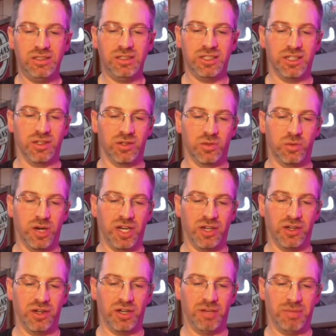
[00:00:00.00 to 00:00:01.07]
you know, quite
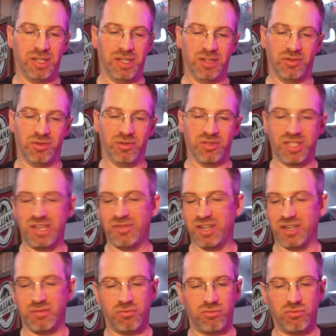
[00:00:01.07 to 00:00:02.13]
good. I mean, there's
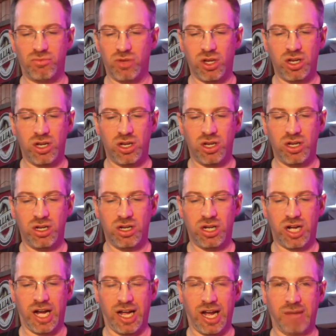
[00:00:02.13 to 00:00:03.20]
even,
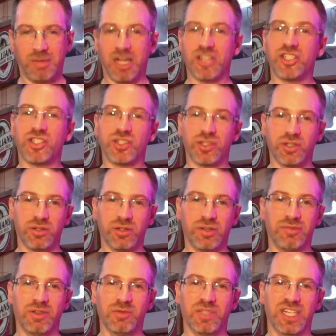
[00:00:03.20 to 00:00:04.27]
I'm not sure if
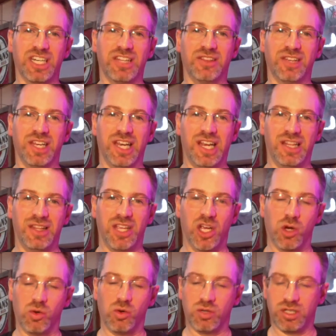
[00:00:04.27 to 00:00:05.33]
there was anything in the
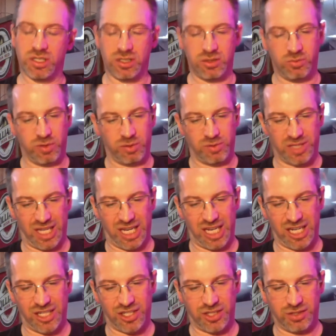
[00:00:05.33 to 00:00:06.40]
oak when it was
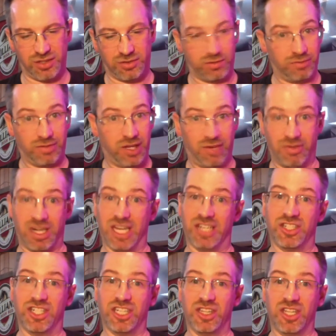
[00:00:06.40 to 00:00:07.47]
aged, or if they even
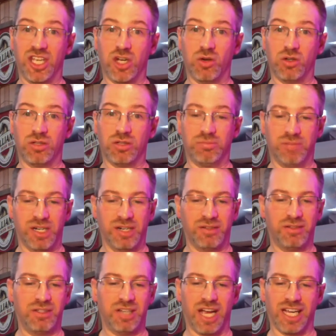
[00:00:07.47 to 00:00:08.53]
aged in the oak, but
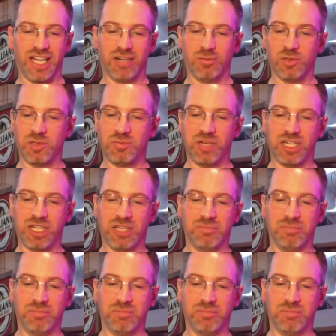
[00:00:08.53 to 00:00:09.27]
I can almost pick up